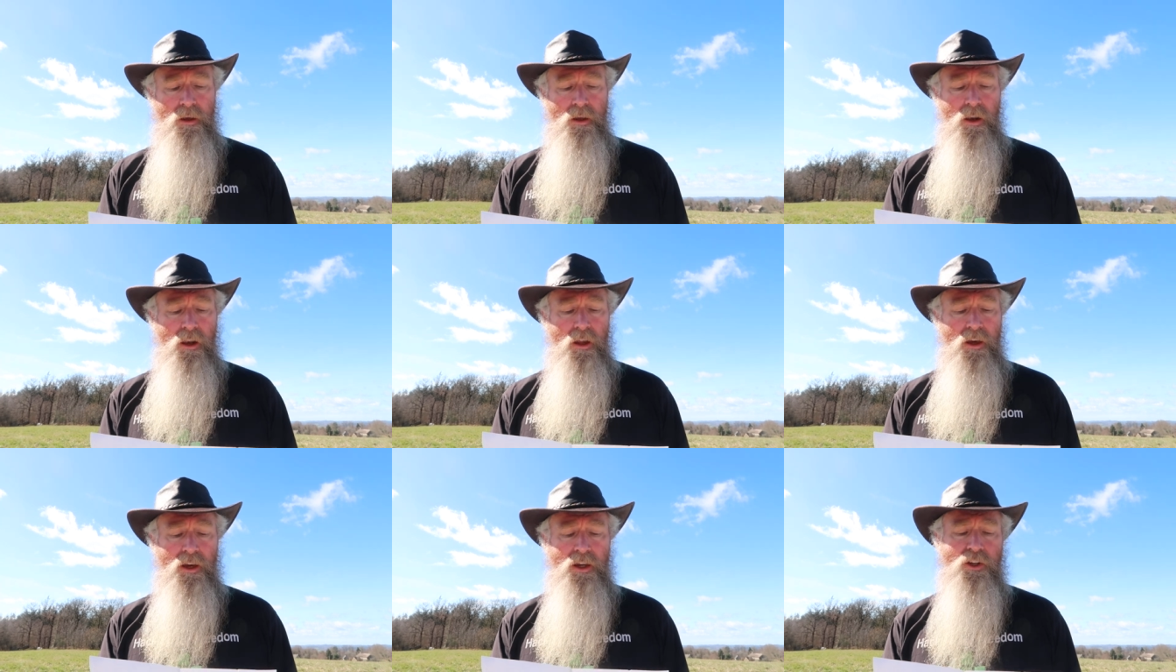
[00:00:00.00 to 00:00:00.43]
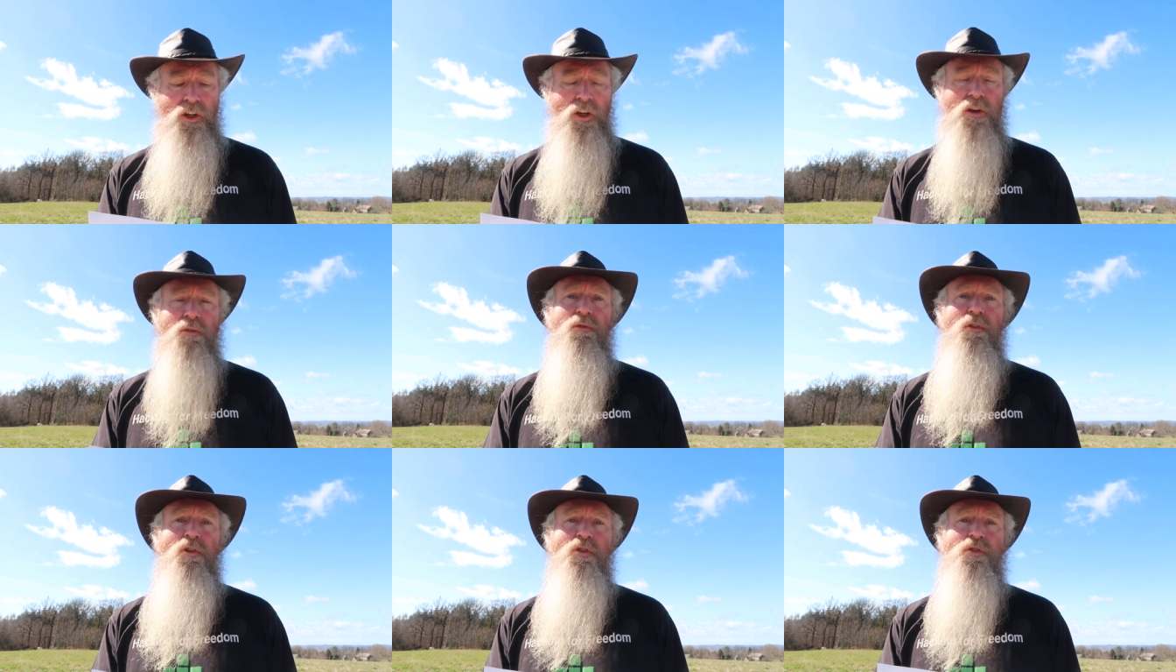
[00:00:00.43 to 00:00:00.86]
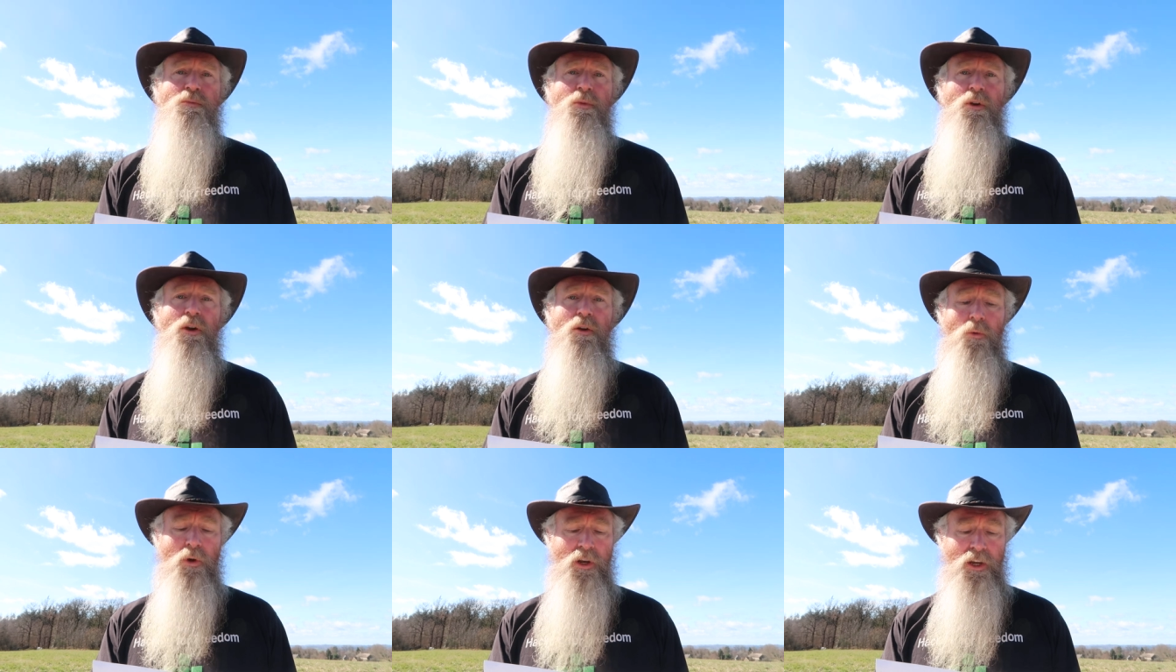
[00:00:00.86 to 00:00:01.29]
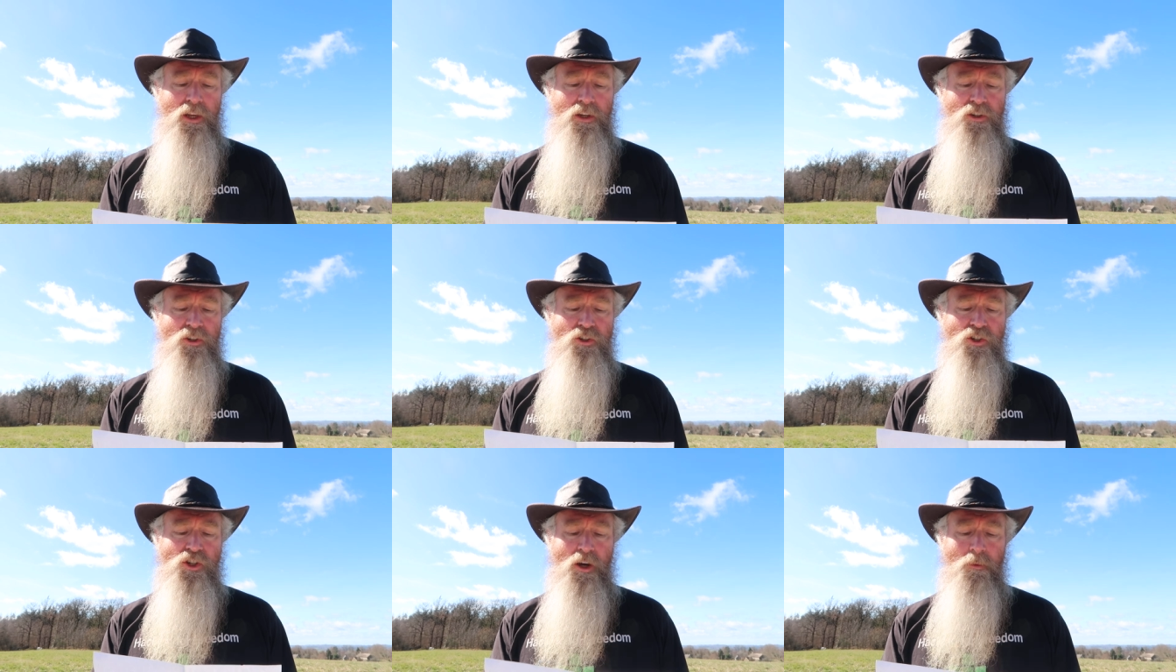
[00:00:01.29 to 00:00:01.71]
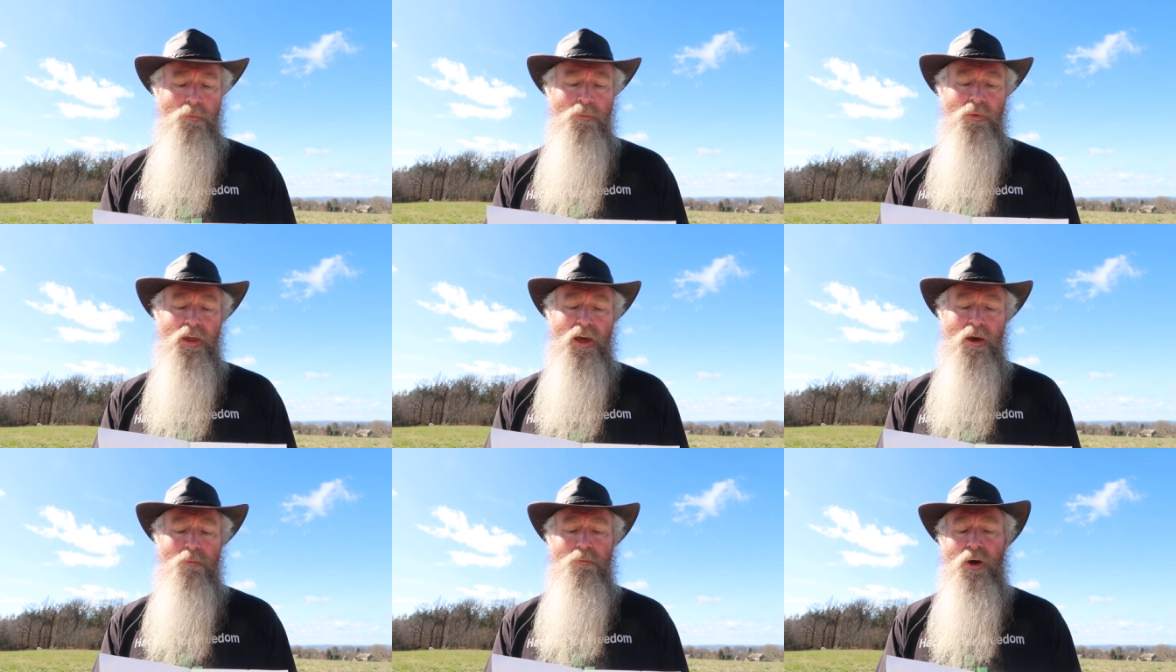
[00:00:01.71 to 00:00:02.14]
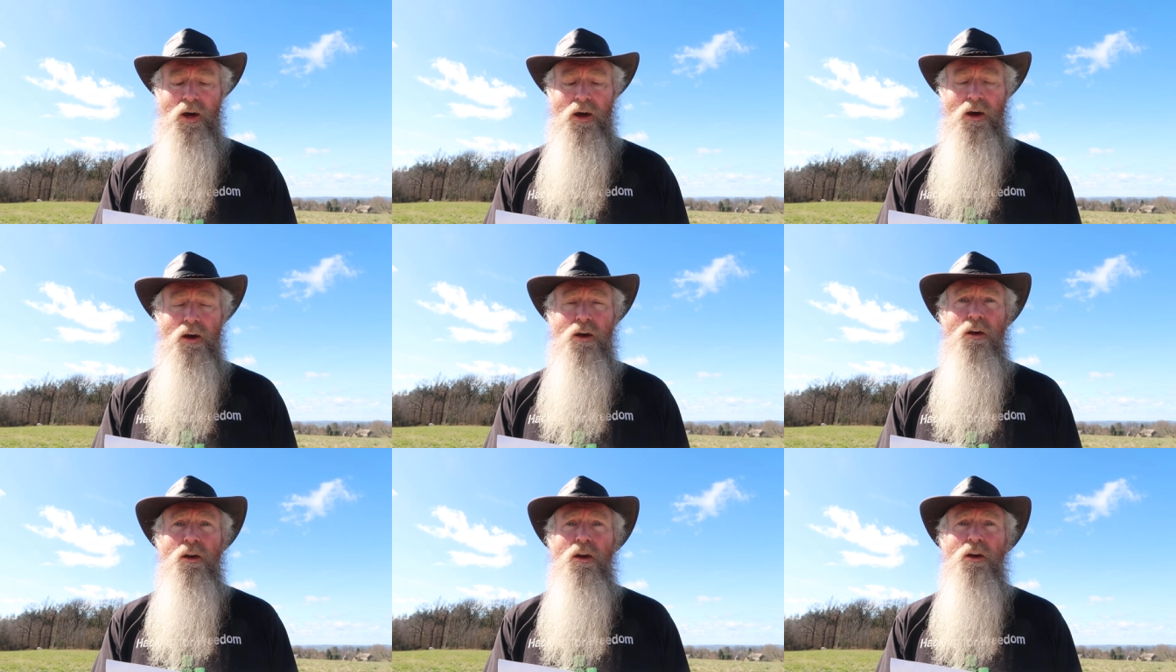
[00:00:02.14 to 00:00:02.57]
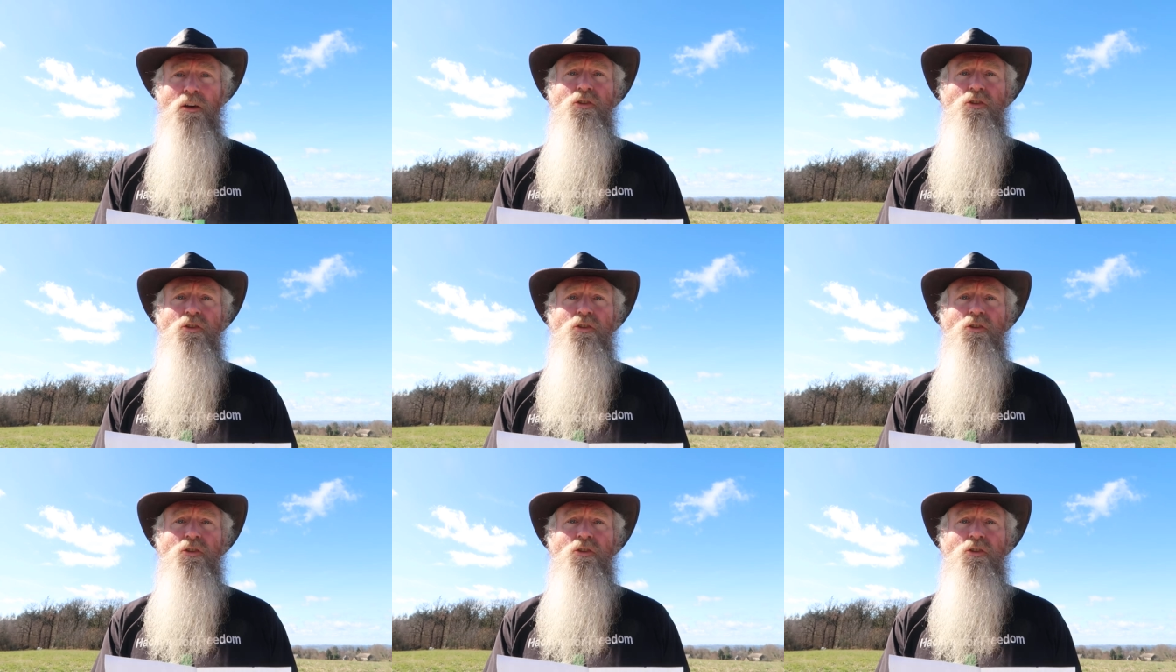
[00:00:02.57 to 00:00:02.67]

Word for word: Like Dick Fosbury, we need to jump that bar